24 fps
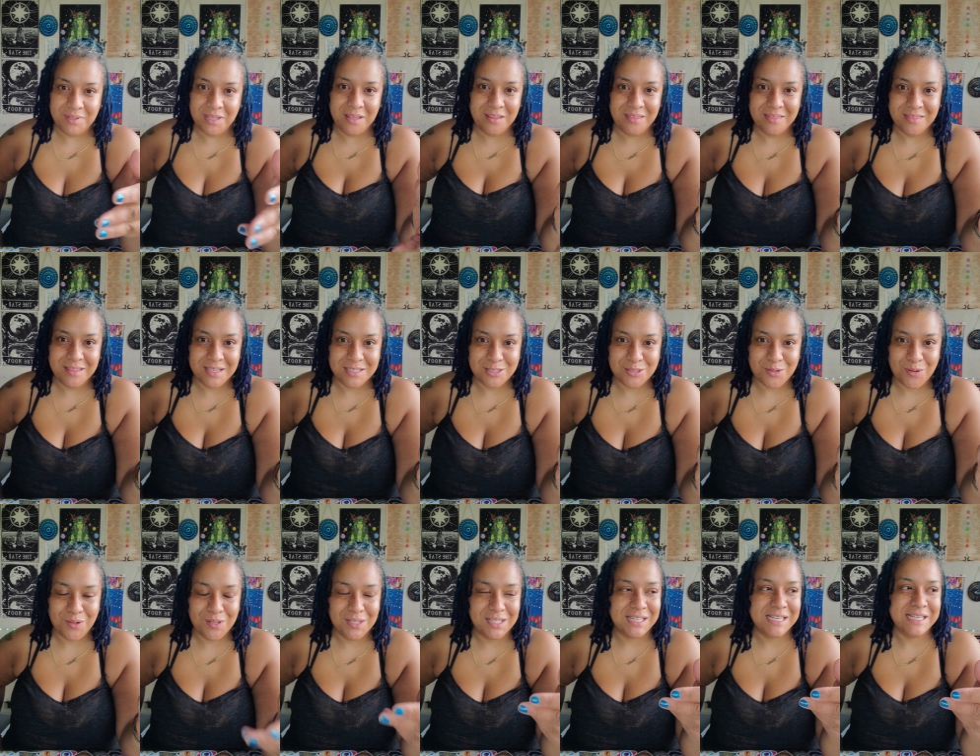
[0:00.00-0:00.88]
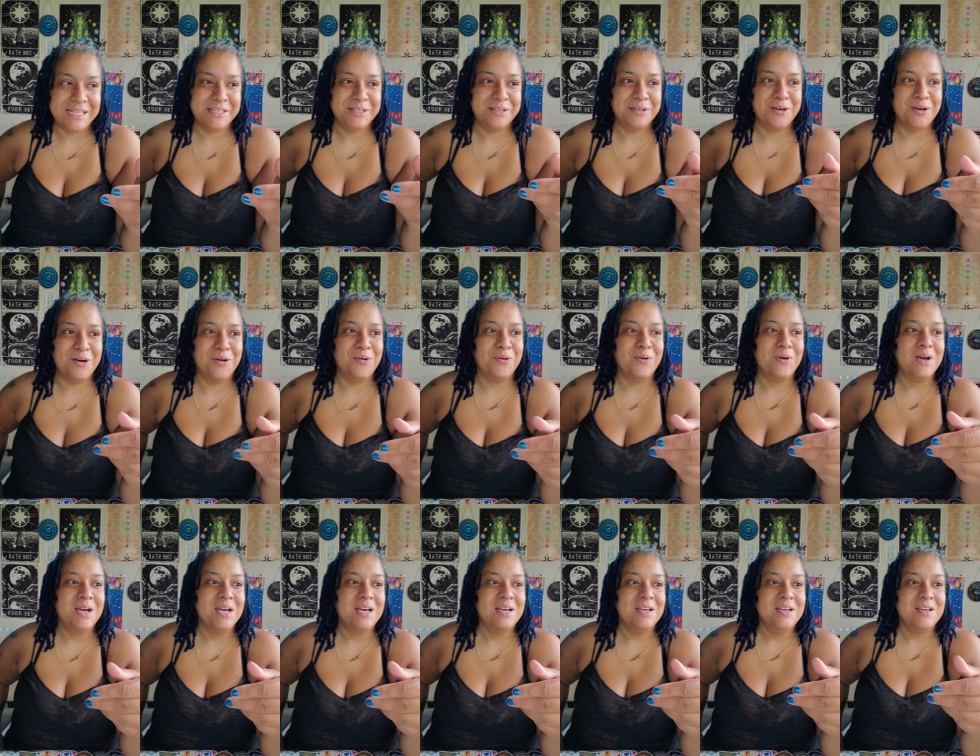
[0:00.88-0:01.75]
that's all I know.
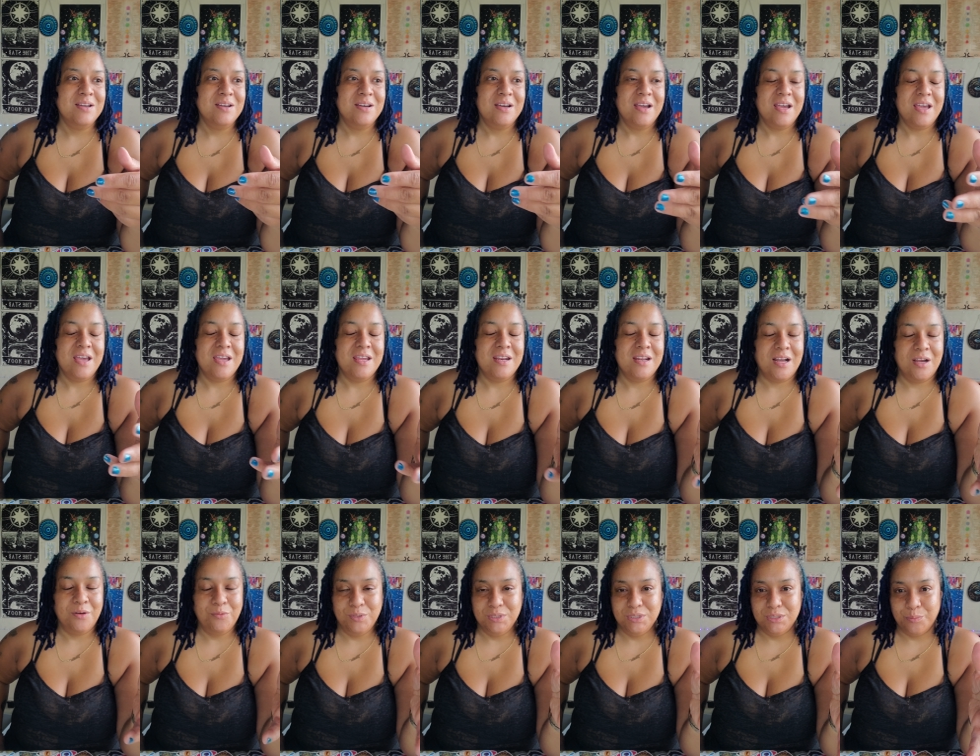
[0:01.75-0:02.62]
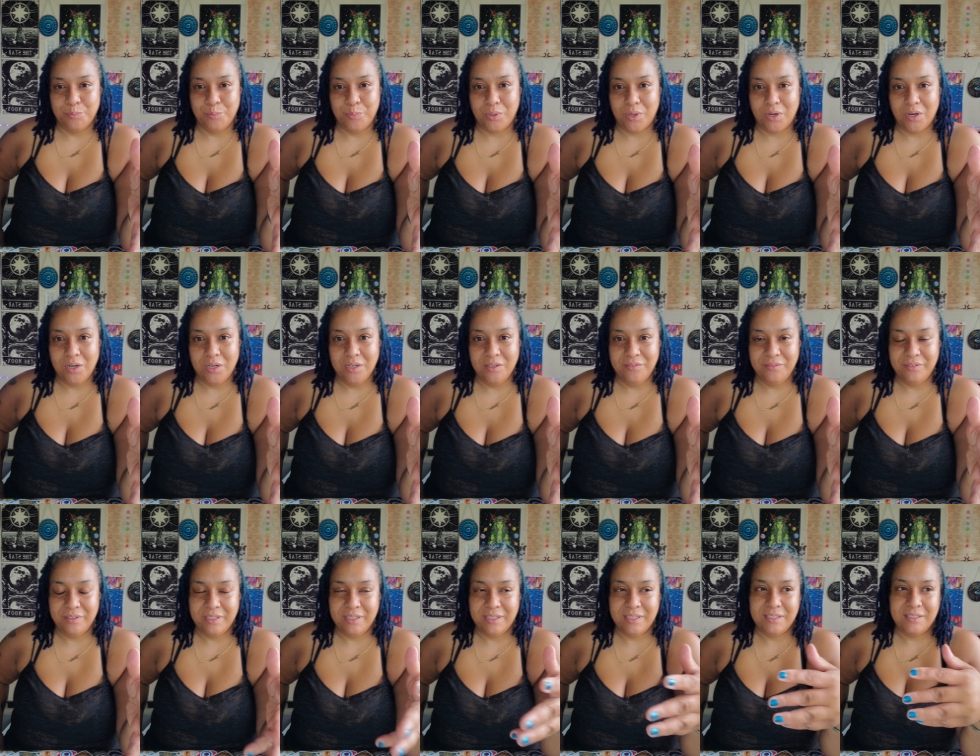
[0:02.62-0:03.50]
And I was a part
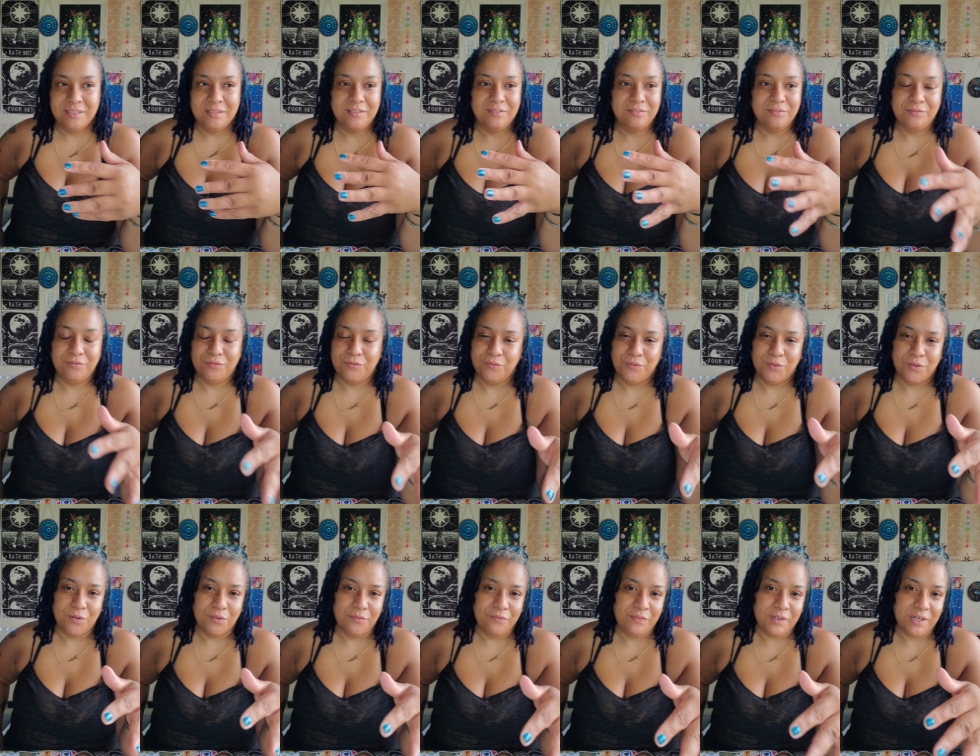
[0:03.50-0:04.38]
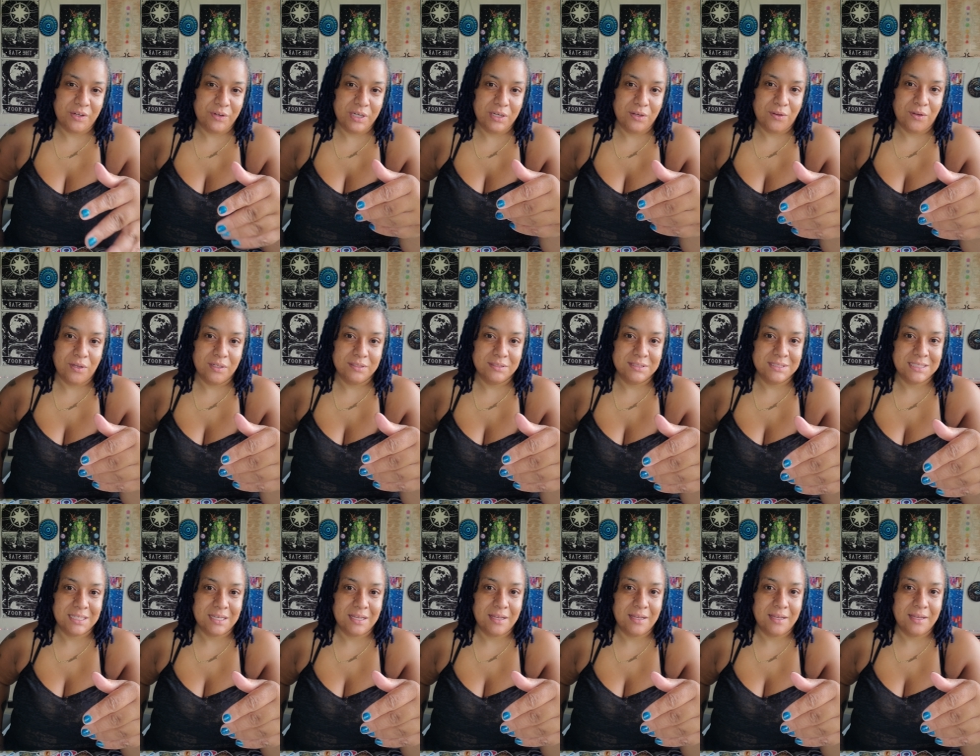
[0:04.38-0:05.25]
of it for a very long
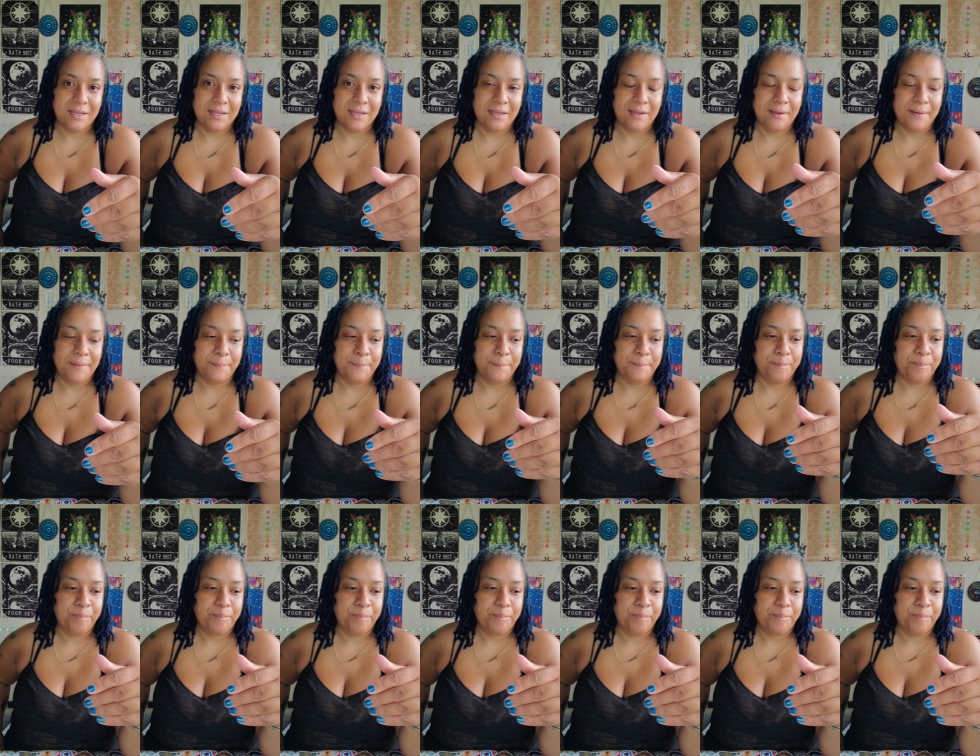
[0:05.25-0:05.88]
time.